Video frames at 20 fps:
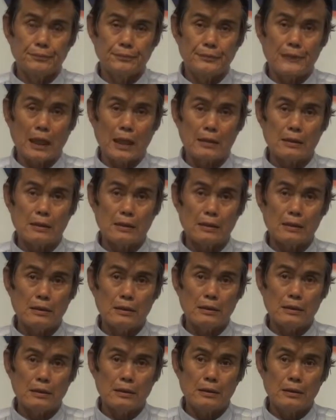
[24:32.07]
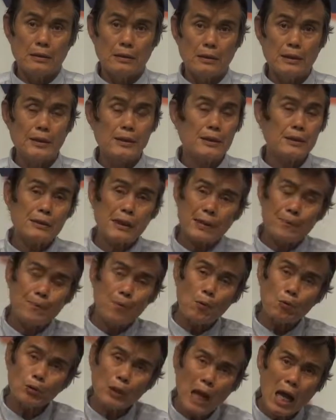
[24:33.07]
that it did not
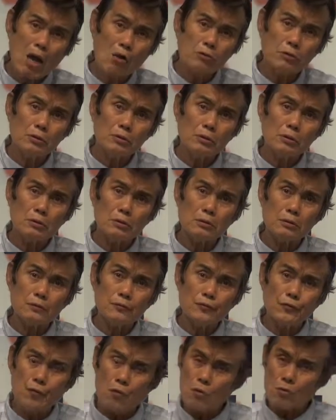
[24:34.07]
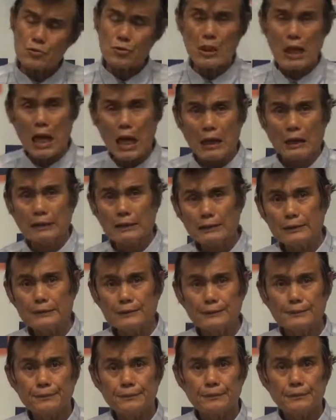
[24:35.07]
bow down the force. god,
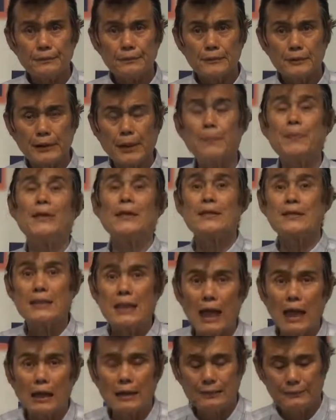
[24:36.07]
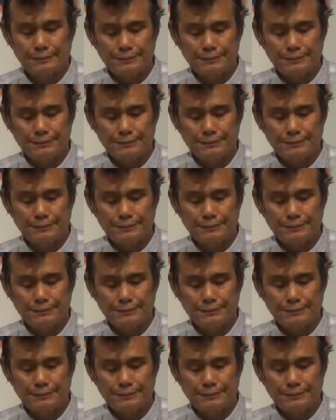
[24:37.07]
Japanese god.